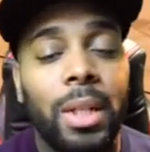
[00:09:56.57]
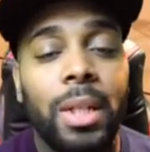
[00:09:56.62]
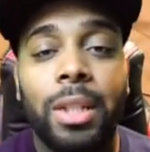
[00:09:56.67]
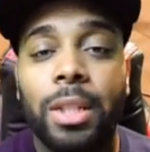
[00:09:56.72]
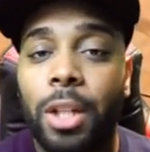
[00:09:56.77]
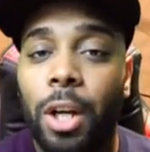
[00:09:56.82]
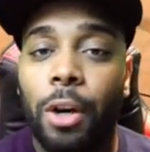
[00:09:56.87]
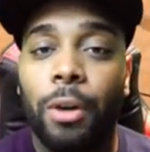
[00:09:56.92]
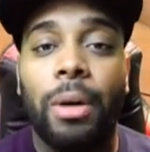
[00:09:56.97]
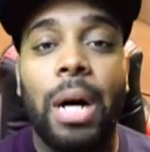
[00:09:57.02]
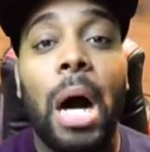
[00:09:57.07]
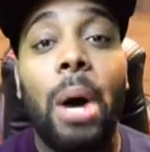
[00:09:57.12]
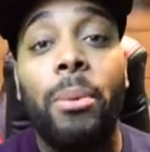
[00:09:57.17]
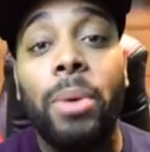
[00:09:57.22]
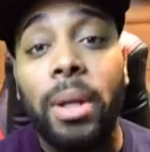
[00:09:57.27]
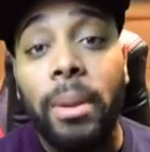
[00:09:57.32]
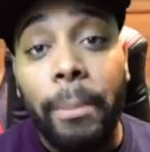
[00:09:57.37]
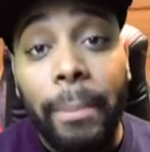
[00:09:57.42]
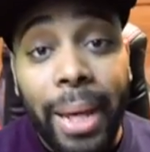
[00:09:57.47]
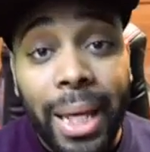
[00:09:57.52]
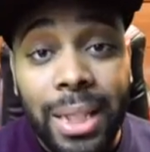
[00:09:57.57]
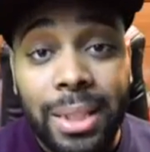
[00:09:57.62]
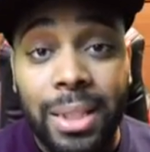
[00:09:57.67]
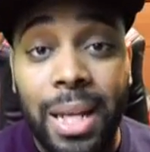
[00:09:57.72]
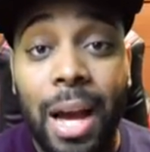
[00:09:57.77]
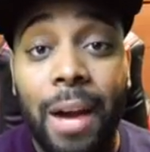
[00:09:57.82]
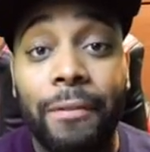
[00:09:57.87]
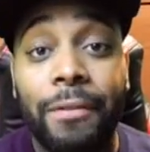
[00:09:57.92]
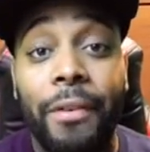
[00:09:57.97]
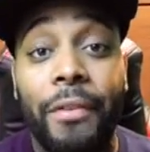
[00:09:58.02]
No, I want to make
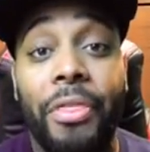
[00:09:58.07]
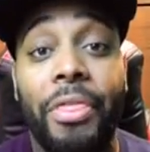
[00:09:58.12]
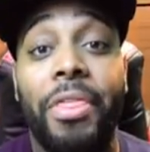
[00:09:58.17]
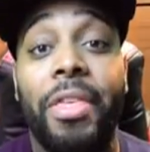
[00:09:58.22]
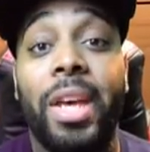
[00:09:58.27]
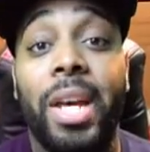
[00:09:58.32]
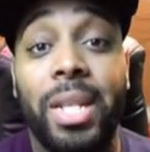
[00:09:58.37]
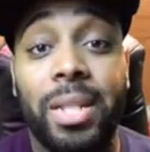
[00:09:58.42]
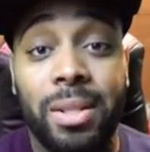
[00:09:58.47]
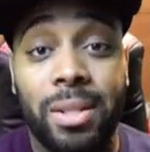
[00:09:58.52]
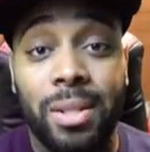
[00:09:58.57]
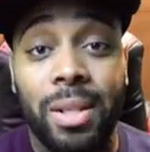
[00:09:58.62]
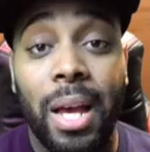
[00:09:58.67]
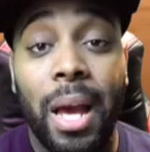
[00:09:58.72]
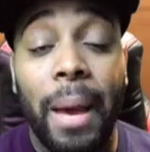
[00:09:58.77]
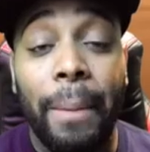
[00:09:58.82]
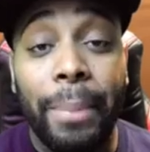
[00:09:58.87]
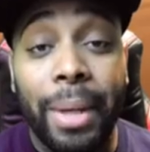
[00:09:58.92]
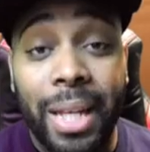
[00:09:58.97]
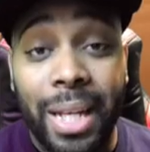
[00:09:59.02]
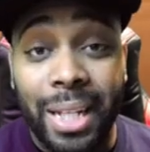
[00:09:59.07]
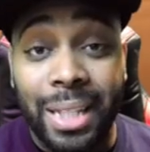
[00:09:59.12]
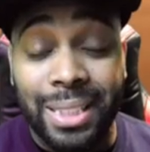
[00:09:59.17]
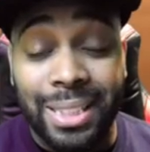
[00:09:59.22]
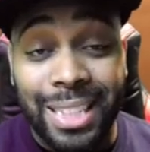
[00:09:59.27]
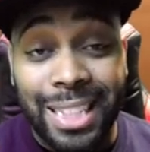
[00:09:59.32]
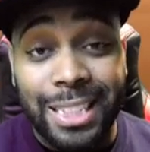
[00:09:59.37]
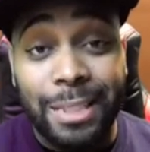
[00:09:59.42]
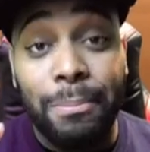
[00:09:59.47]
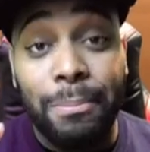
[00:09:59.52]
time for this, because this